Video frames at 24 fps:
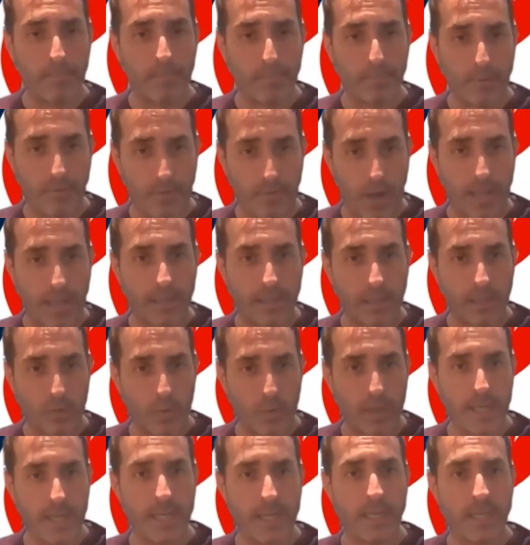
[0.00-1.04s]
provide
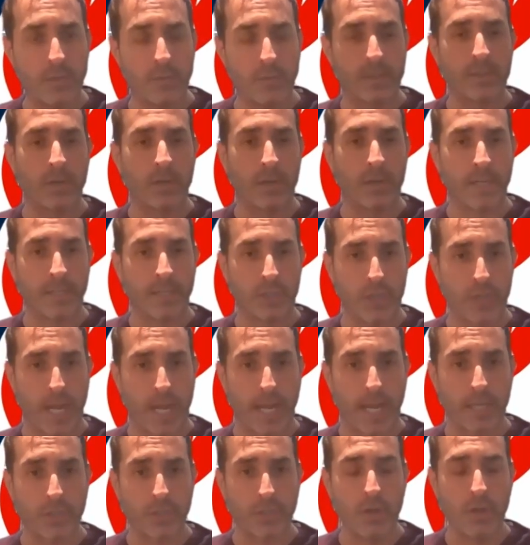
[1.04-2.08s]
liquidity to a certain
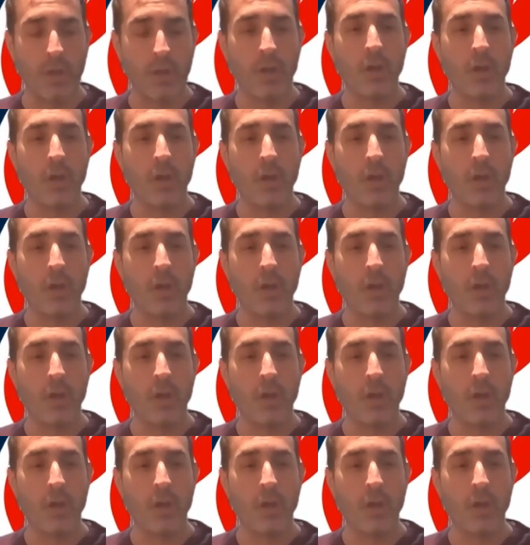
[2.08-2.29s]
exchange.